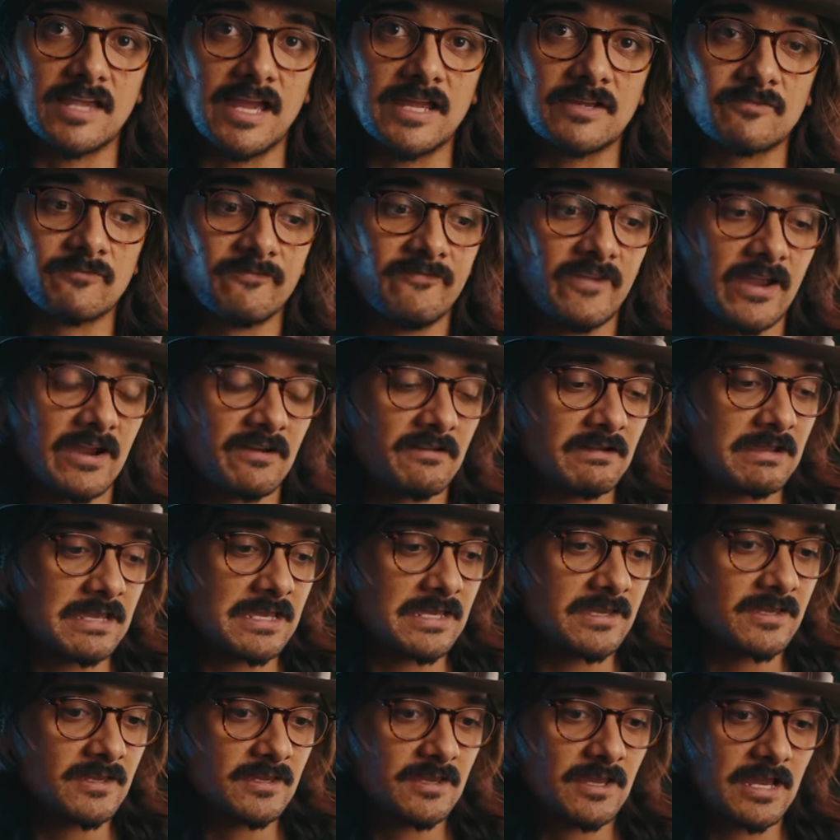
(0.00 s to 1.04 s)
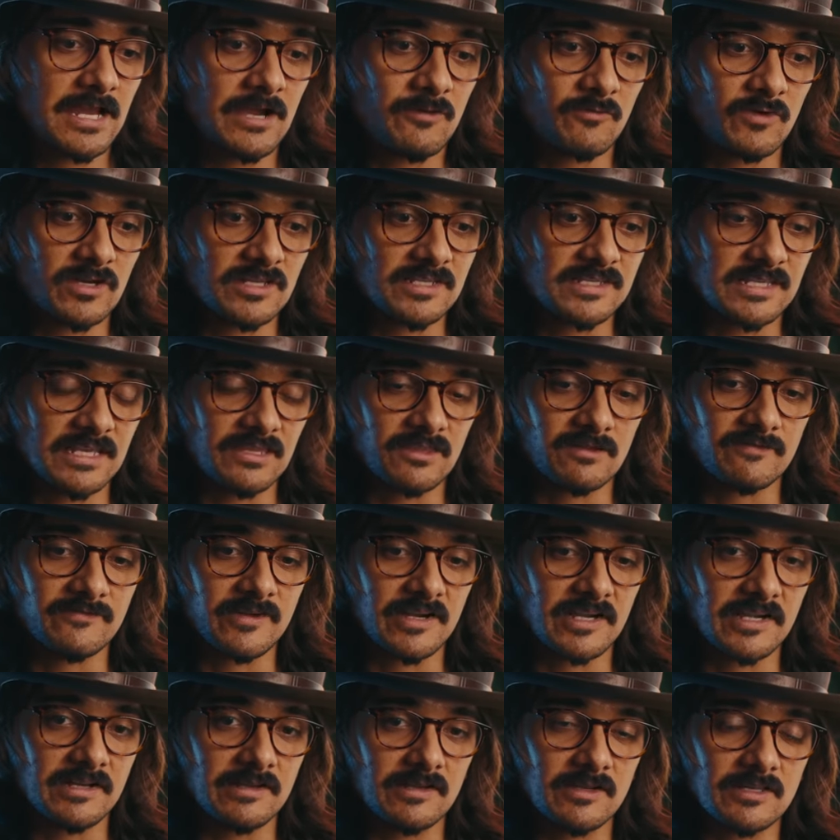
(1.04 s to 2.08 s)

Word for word: like very, I want to say they're very,